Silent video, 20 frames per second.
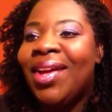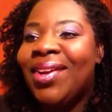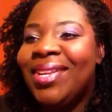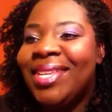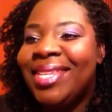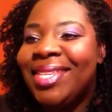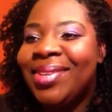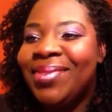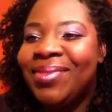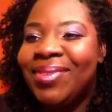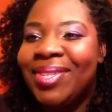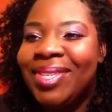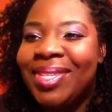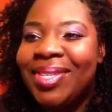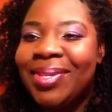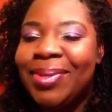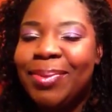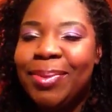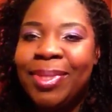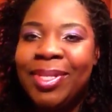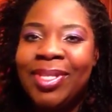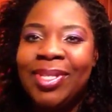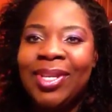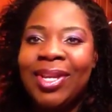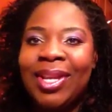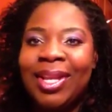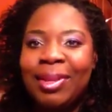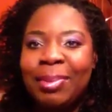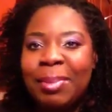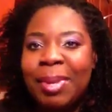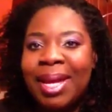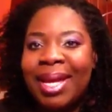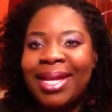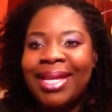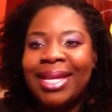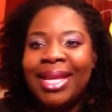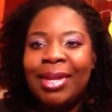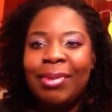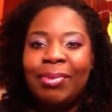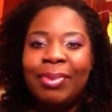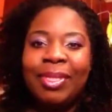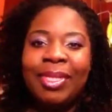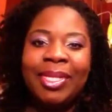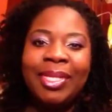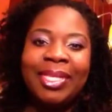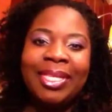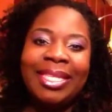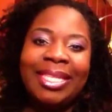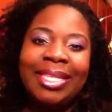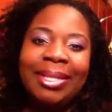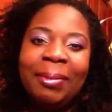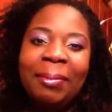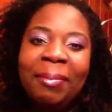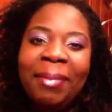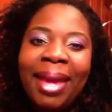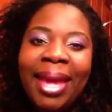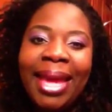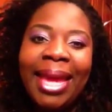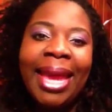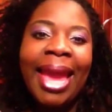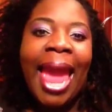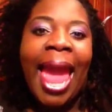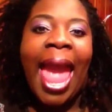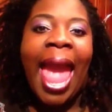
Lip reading: What's up, YouTube? It's your girl Iman coming to you to make